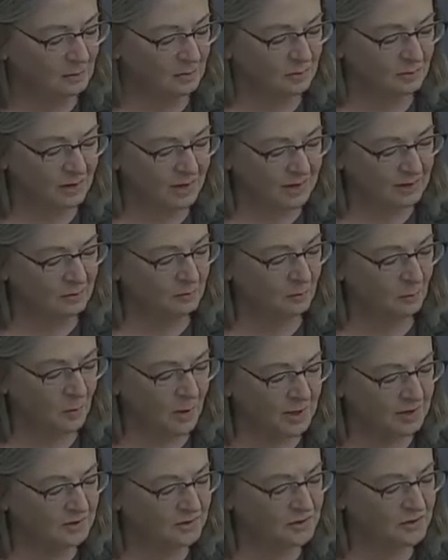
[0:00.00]
bright
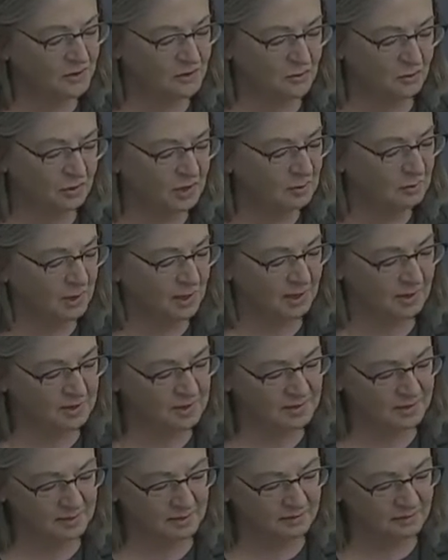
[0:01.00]
white
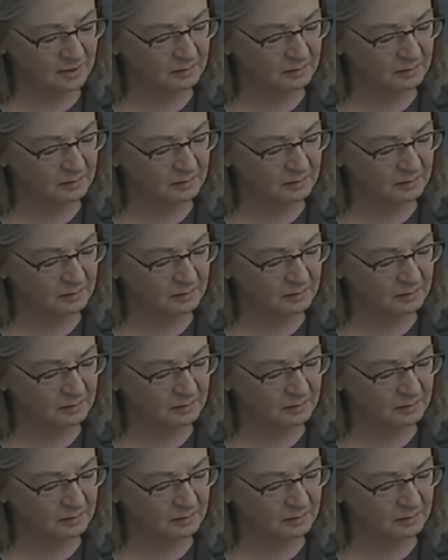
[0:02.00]
screamings